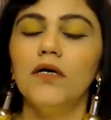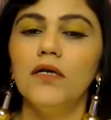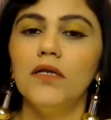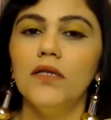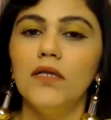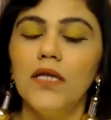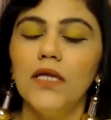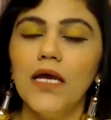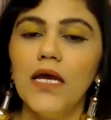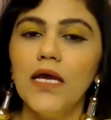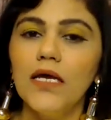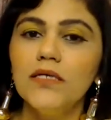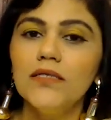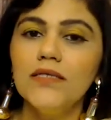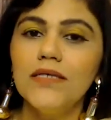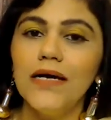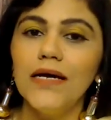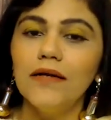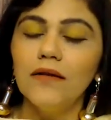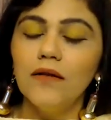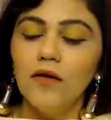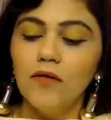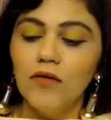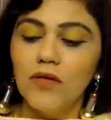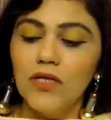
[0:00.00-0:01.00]
thing is that
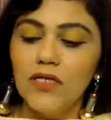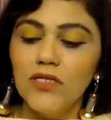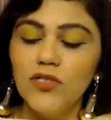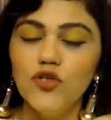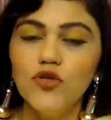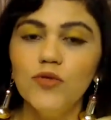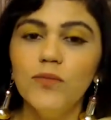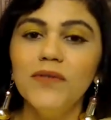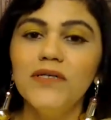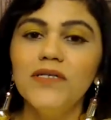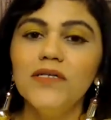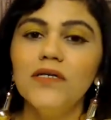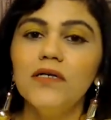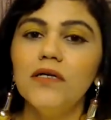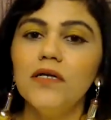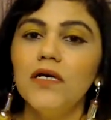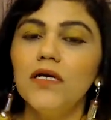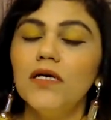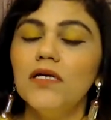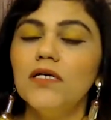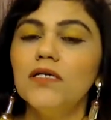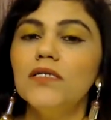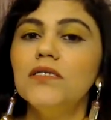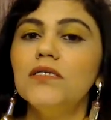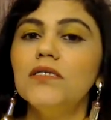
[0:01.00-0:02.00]
now this Jupiter
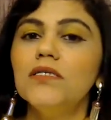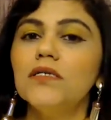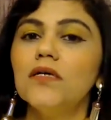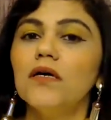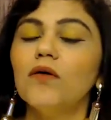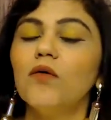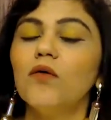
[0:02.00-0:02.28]
is